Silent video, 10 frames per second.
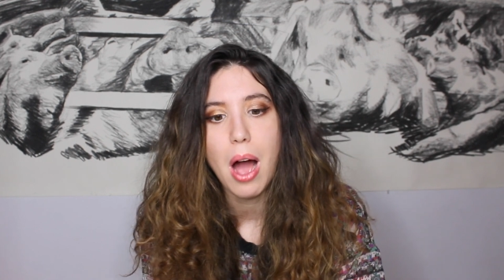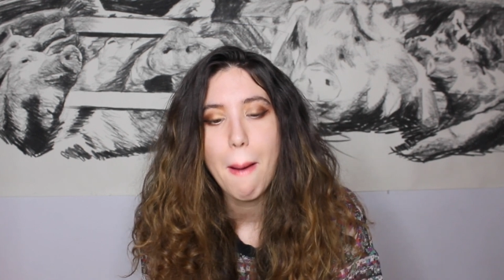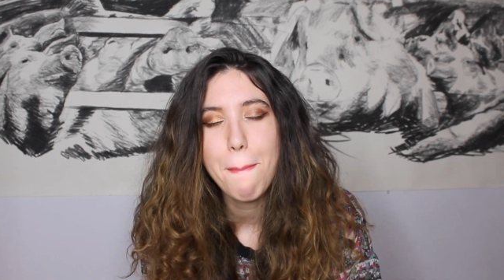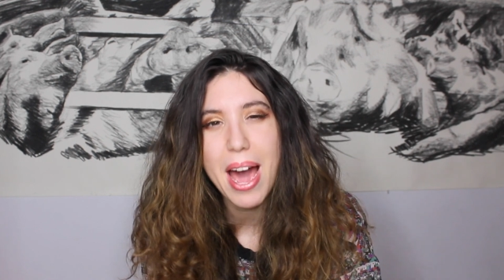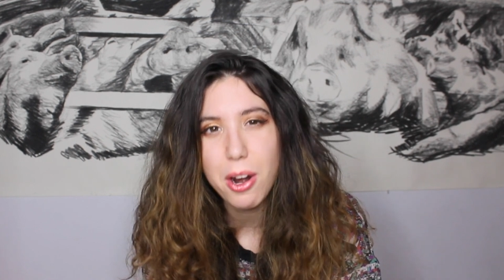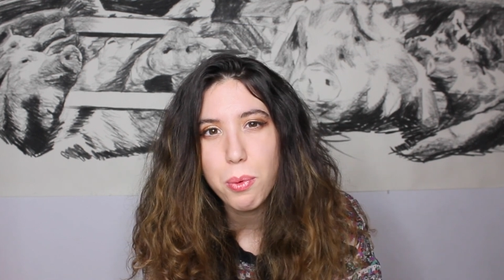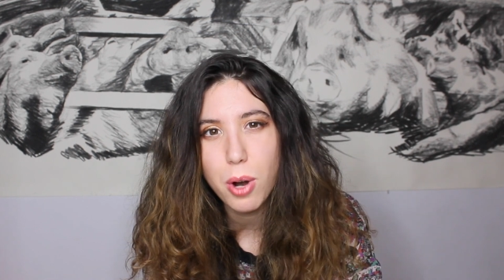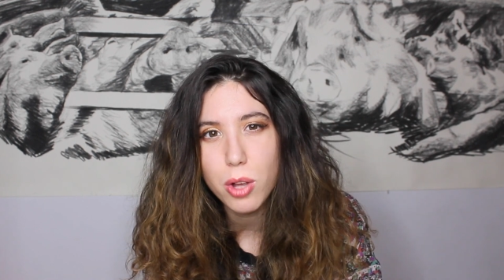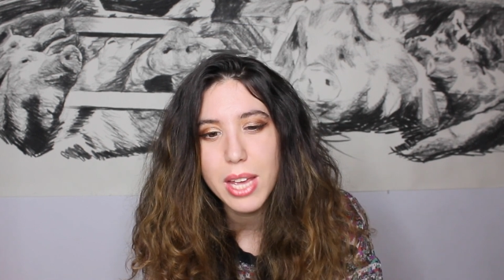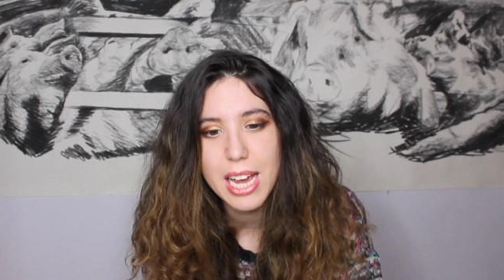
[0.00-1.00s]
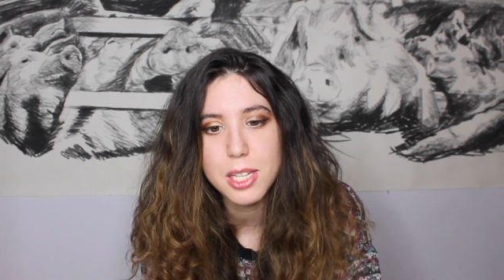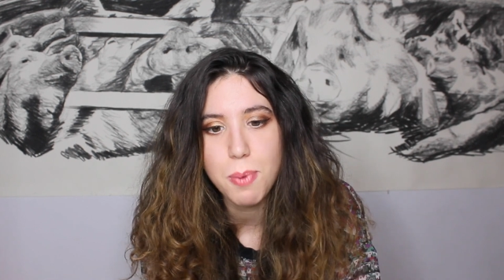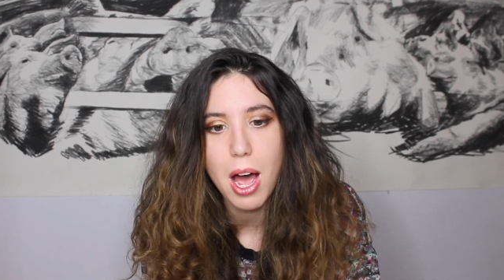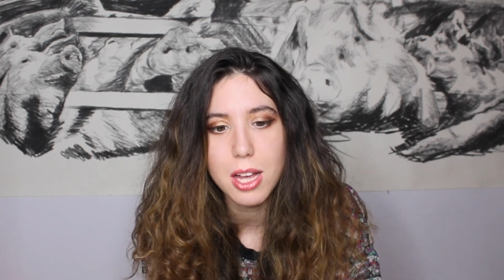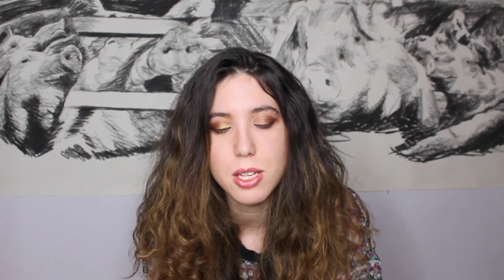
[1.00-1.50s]
A better world is
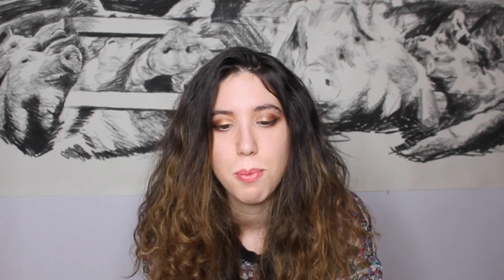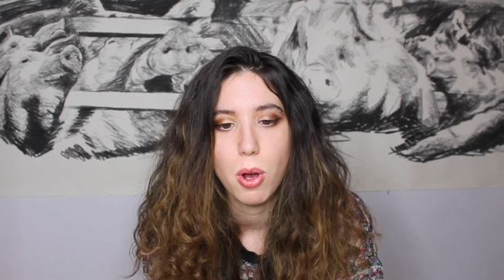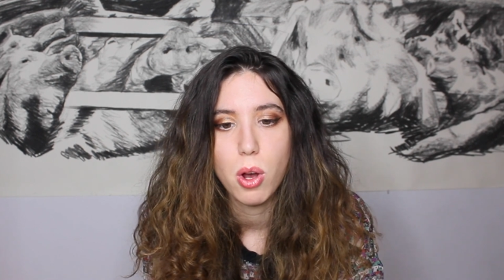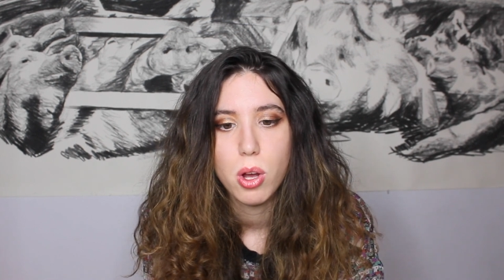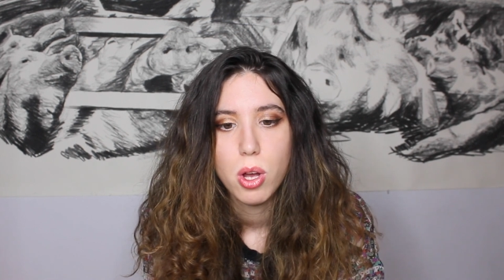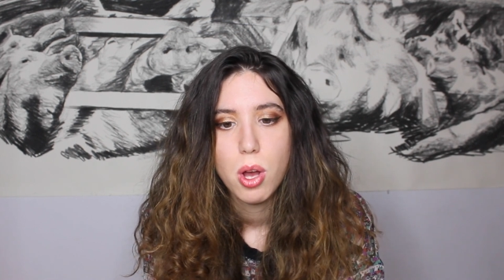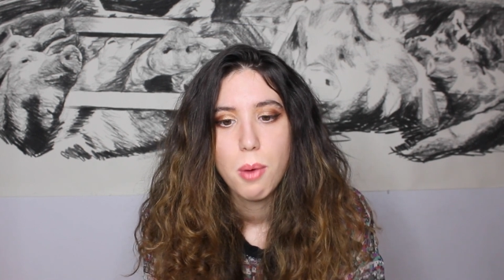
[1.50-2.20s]
possible,